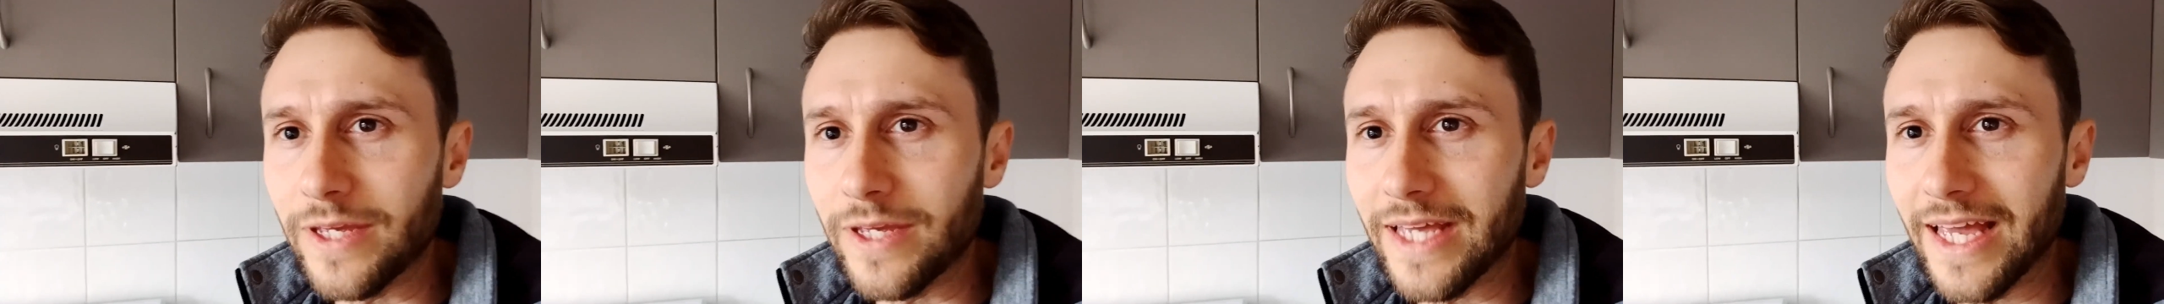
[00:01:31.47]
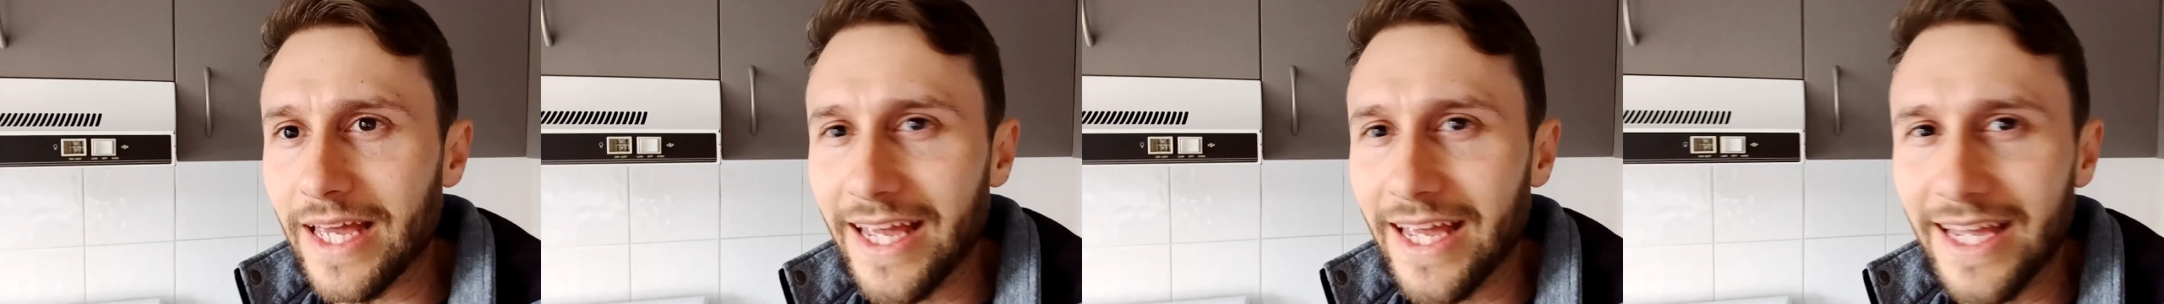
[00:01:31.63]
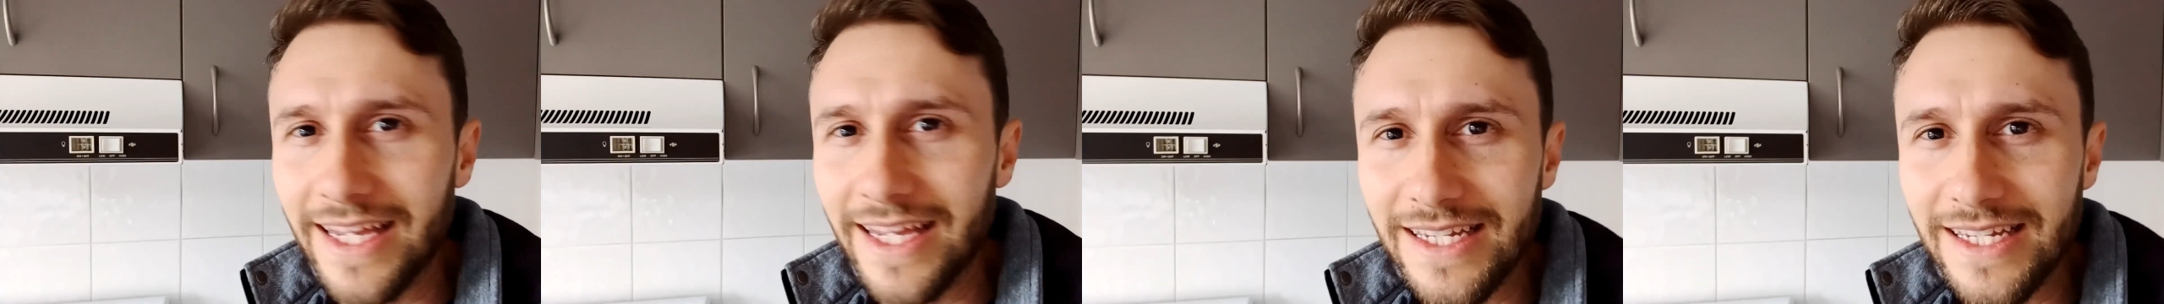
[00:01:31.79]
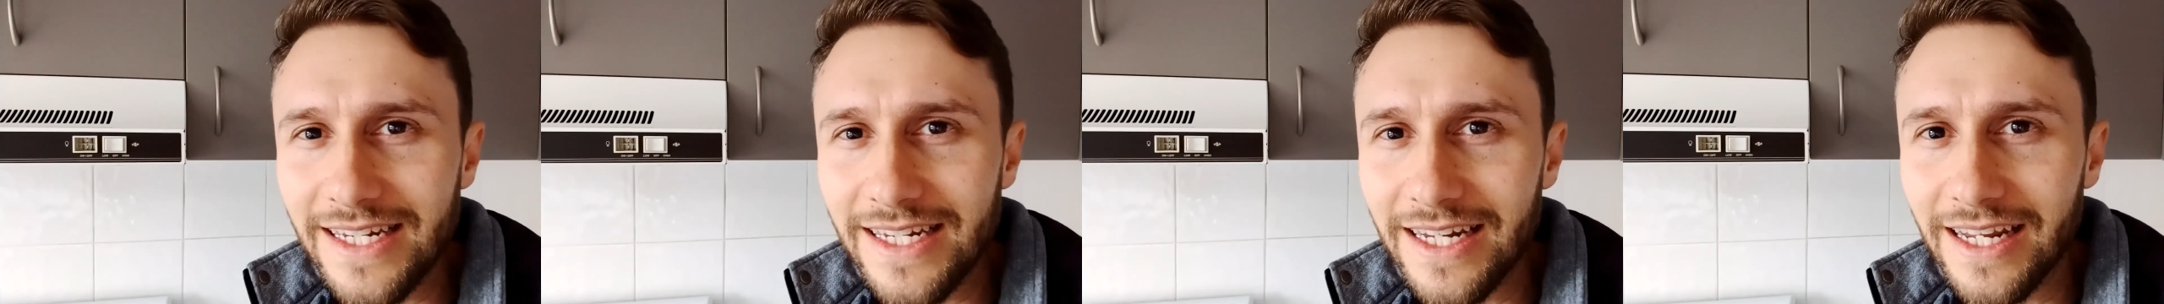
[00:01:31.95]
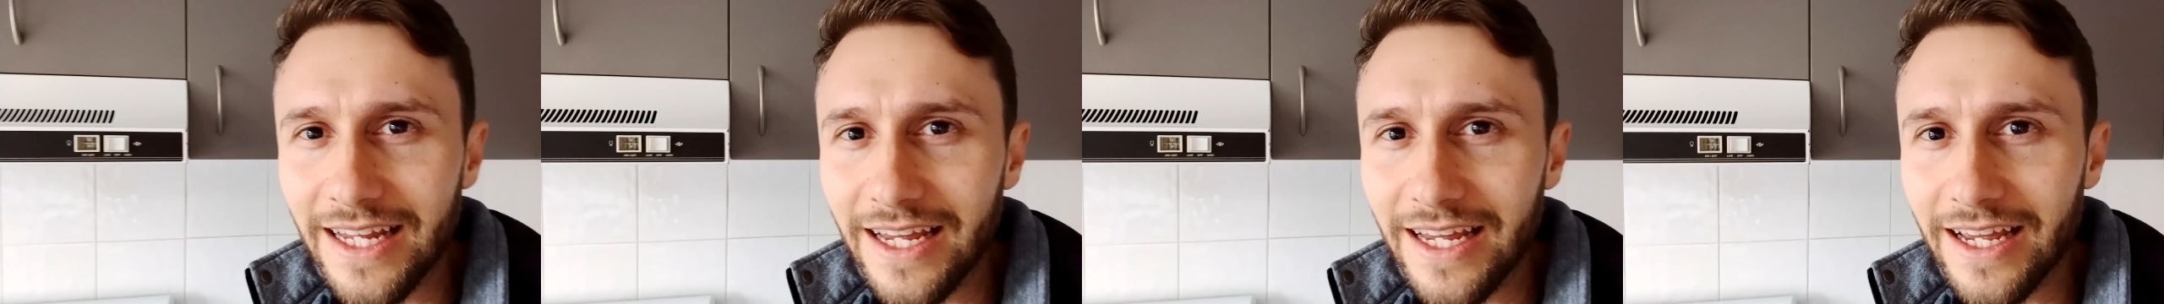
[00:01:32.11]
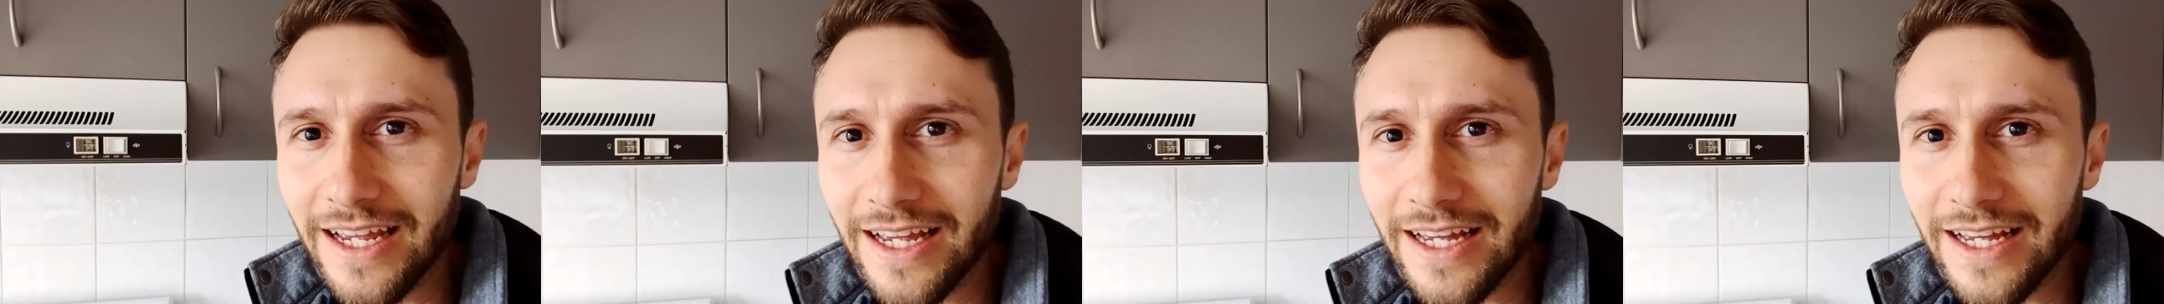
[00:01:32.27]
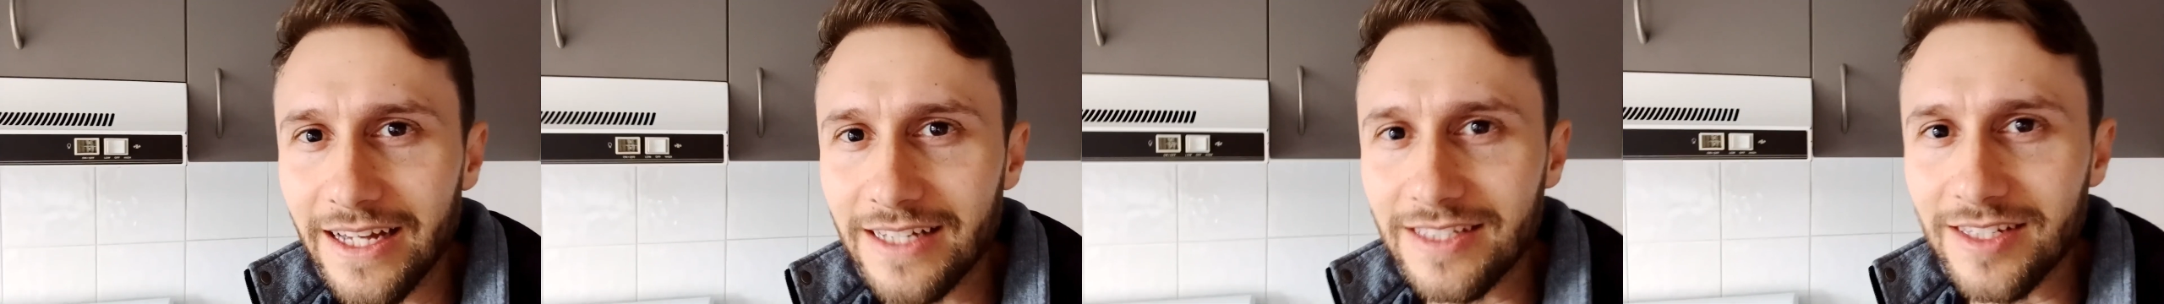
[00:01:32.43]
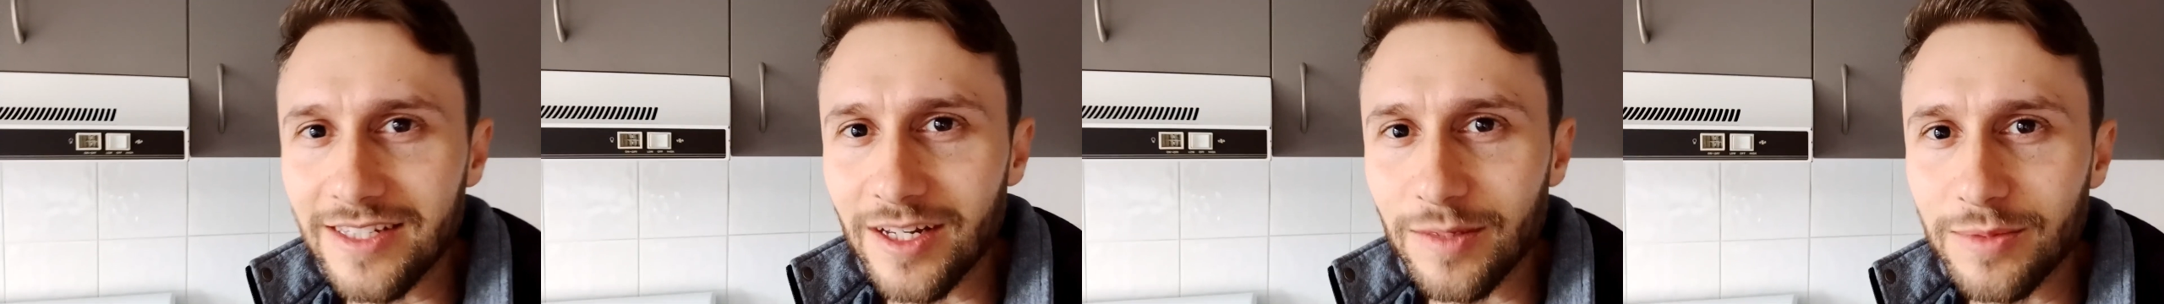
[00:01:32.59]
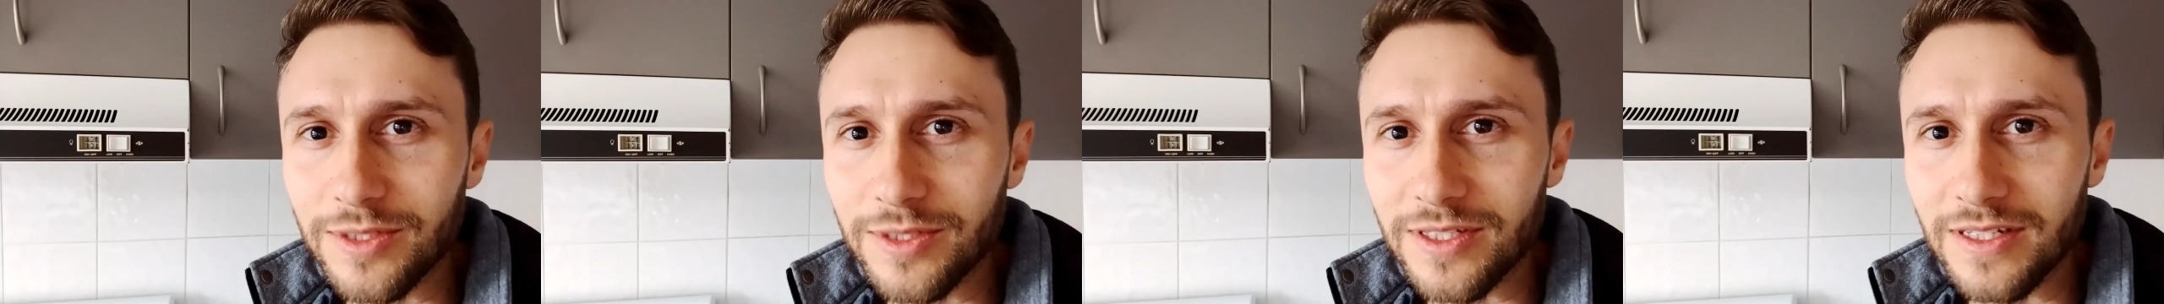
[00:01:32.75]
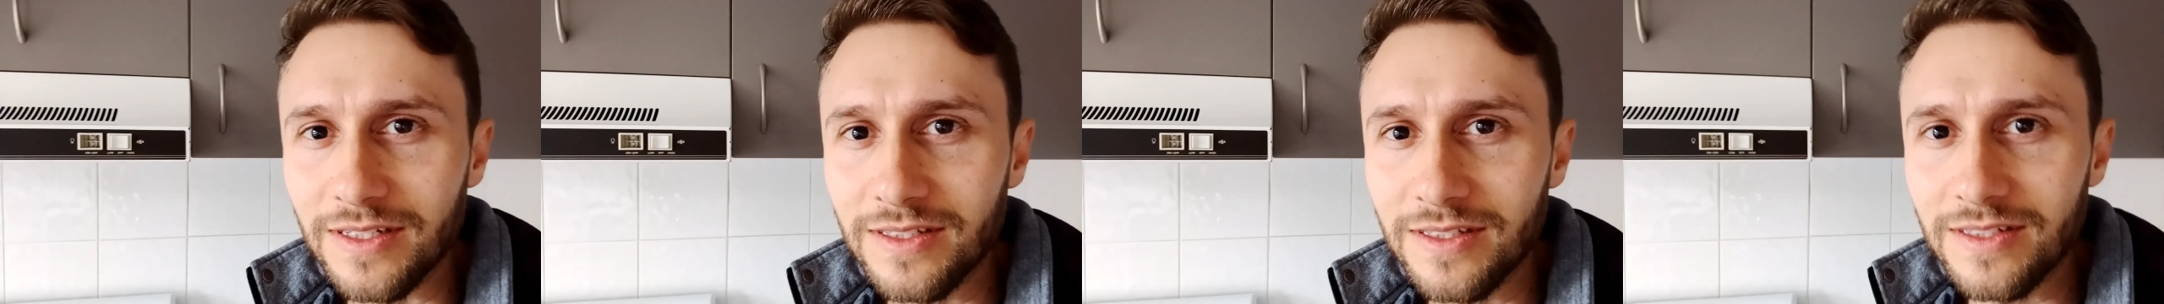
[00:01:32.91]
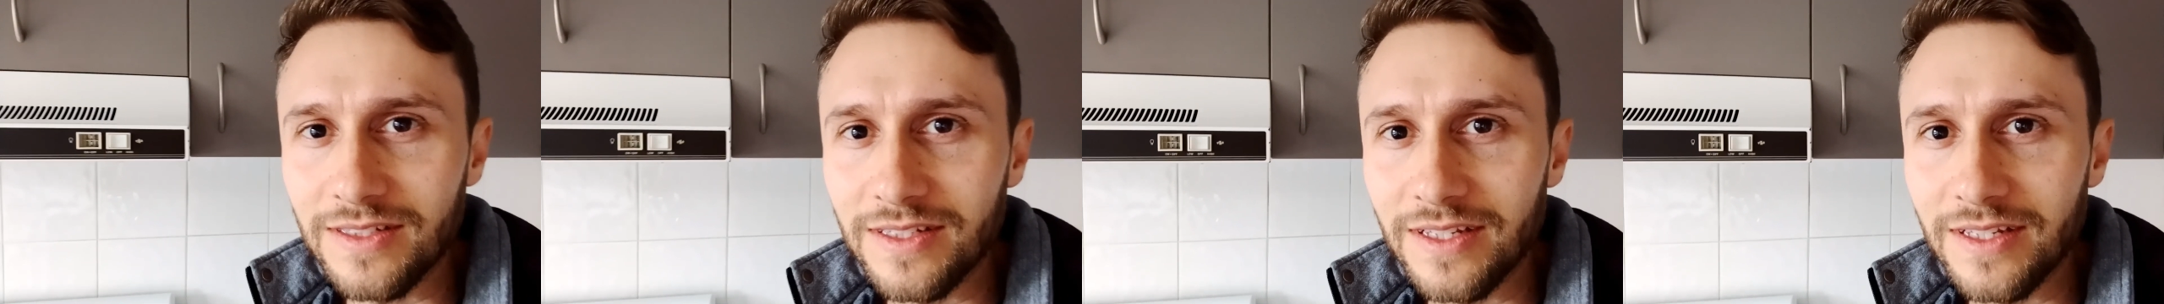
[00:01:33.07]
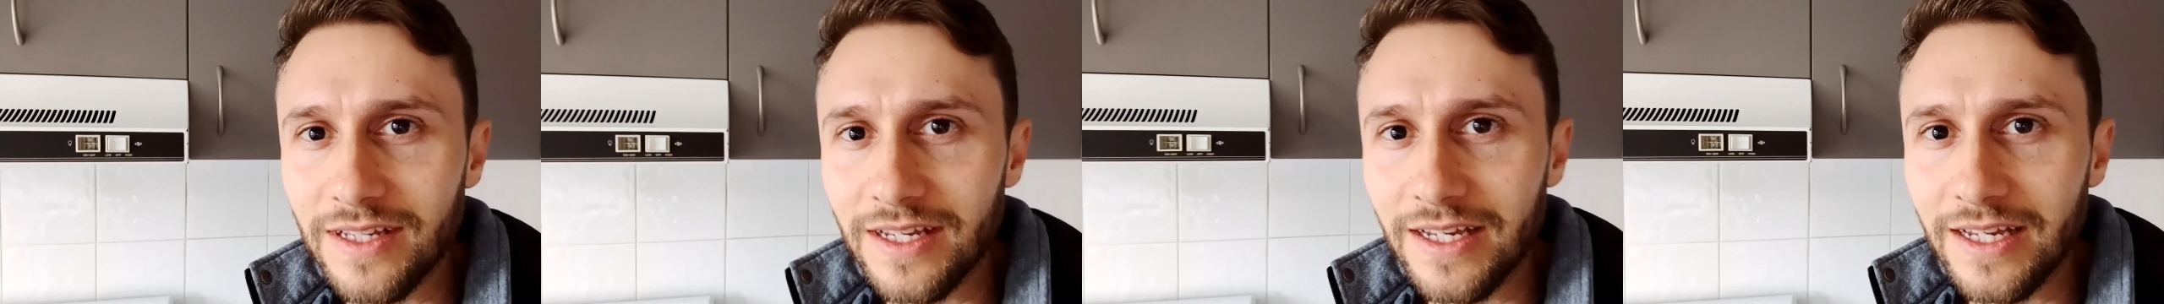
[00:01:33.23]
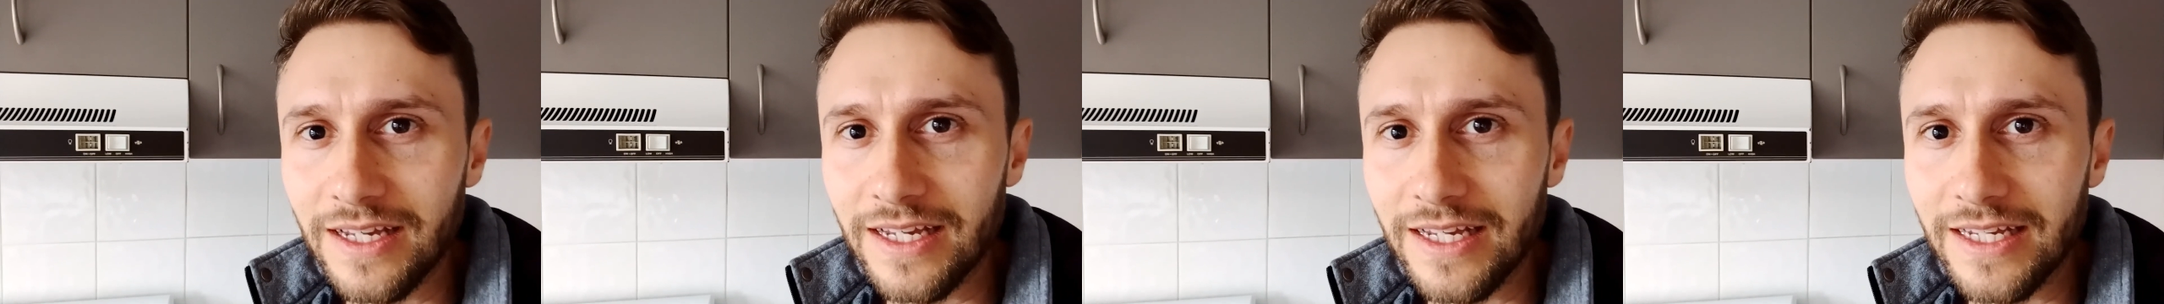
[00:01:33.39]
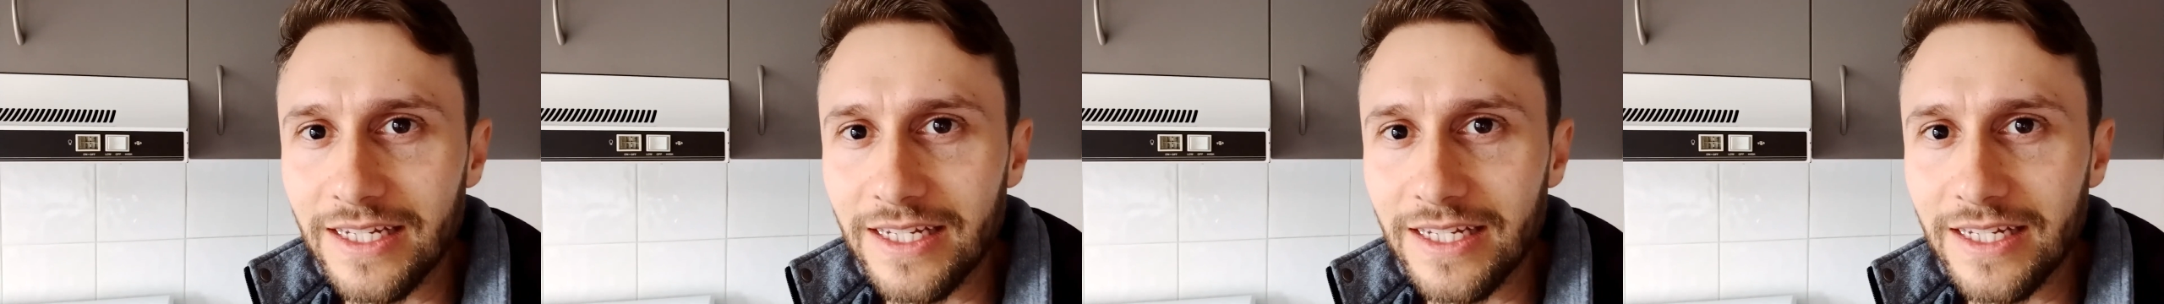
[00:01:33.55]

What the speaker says: we heat a substance,